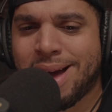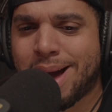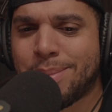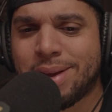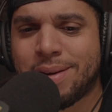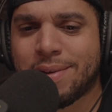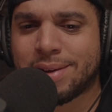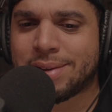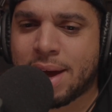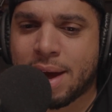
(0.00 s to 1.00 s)
I believe
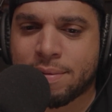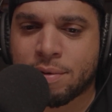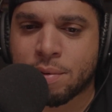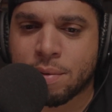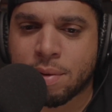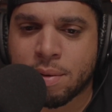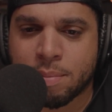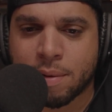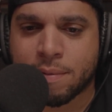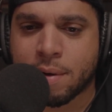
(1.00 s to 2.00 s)
that's a half truth,
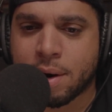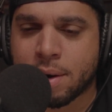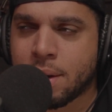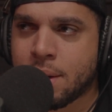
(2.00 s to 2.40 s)
my friend.